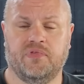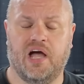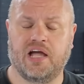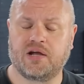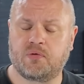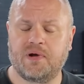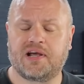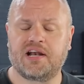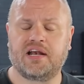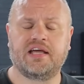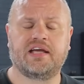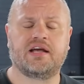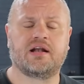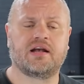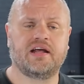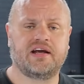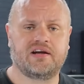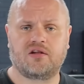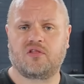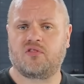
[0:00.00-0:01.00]
I quickly
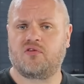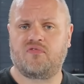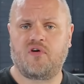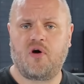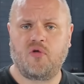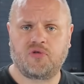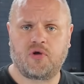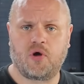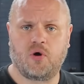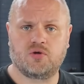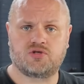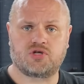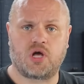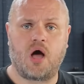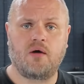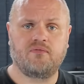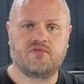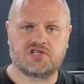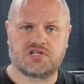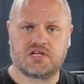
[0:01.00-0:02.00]
cleared all the fault codes.
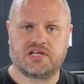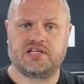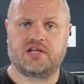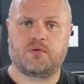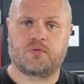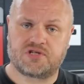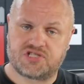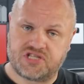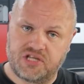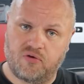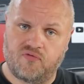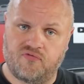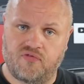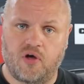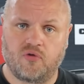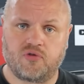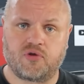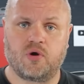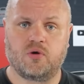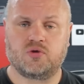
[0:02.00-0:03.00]
Obviously, there were still
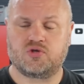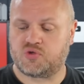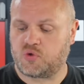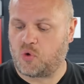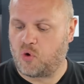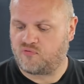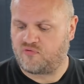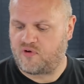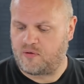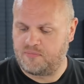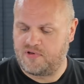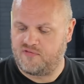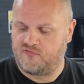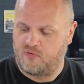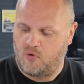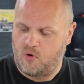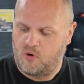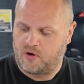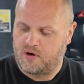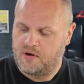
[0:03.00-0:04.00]
fault codes stored from
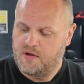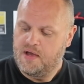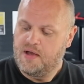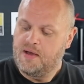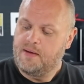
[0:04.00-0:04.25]
before.